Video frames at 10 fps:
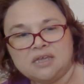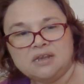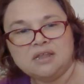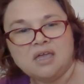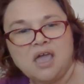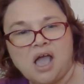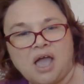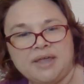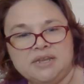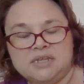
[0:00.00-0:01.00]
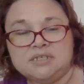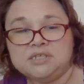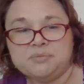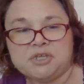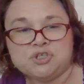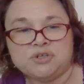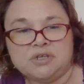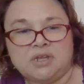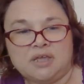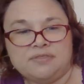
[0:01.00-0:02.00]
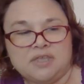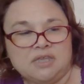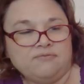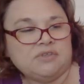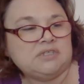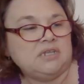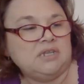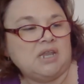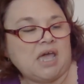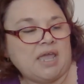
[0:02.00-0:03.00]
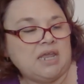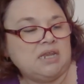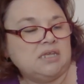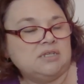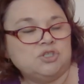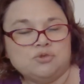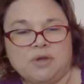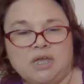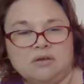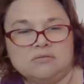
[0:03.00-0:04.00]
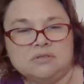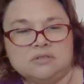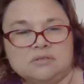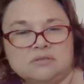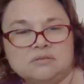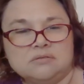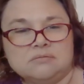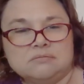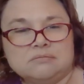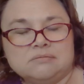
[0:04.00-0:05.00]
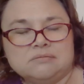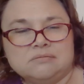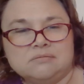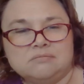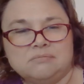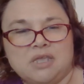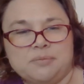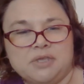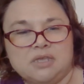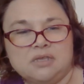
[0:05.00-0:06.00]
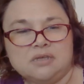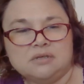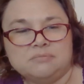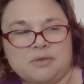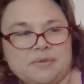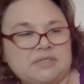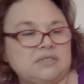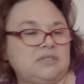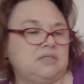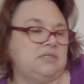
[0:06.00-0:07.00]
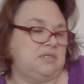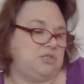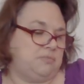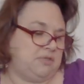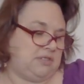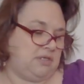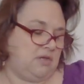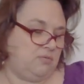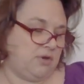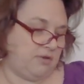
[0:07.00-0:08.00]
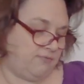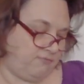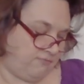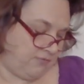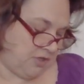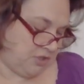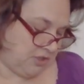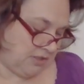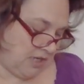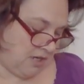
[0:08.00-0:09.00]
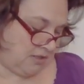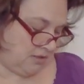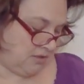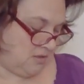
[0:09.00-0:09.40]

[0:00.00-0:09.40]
it. I need to measure it. I think it fits a nine inch round, maybe. Maybe it's a six inch. Let me see what it finishes as.